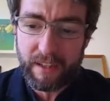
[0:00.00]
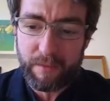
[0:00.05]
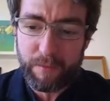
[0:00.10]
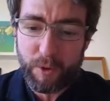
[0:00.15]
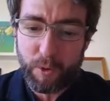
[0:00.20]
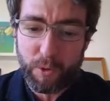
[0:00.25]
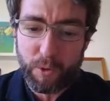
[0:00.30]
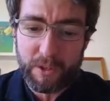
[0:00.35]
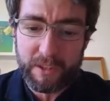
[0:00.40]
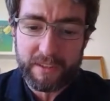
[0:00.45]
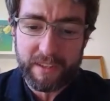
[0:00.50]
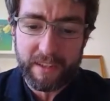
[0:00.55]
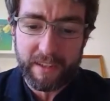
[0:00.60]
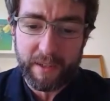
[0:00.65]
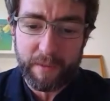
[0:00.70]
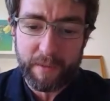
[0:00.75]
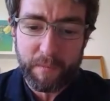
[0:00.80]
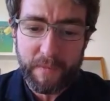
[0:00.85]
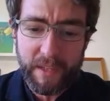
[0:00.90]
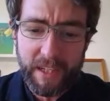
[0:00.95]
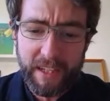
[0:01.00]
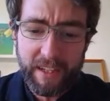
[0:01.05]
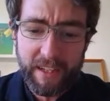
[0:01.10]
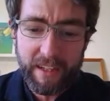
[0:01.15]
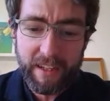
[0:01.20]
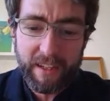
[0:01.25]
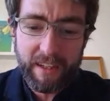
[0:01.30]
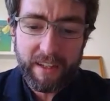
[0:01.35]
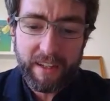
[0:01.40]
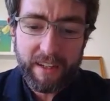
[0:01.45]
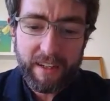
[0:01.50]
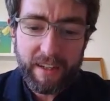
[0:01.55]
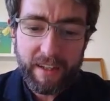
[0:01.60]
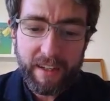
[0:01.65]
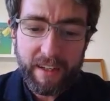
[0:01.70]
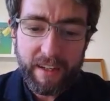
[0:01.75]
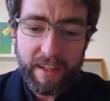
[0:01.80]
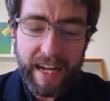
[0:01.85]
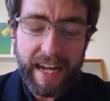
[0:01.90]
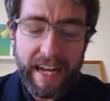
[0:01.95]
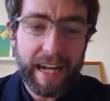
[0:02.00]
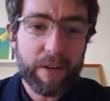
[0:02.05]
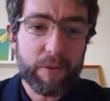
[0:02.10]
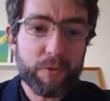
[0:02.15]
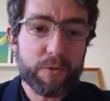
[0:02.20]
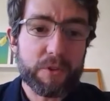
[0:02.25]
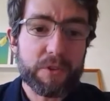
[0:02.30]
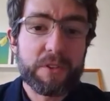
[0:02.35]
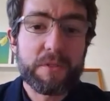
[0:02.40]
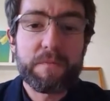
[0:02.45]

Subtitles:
all the time. Hound.